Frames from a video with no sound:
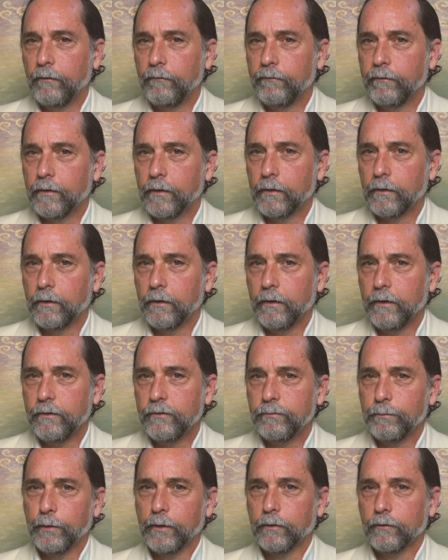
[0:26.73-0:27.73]
a very
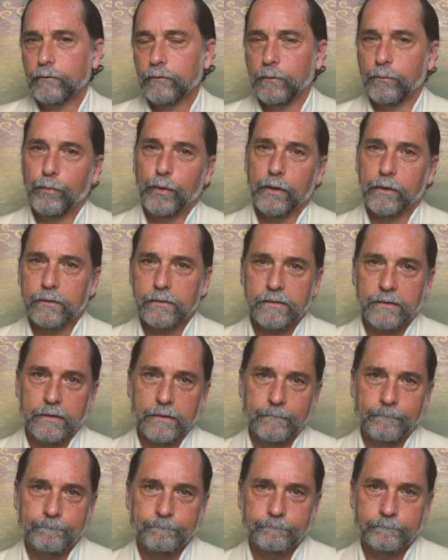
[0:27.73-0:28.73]
spiritual
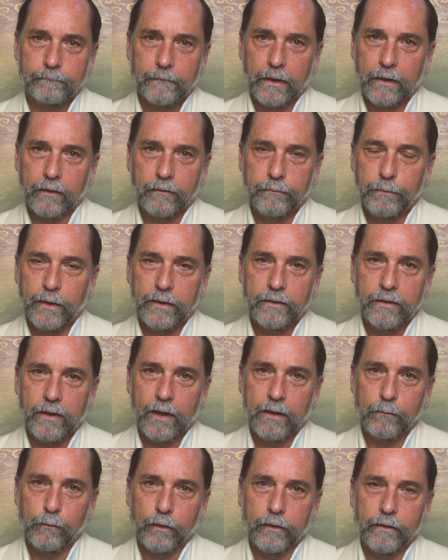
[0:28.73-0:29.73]
person that I spent
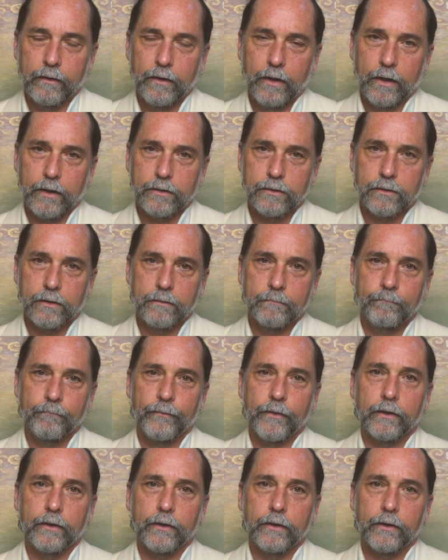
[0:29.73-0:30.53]
time with in Asia,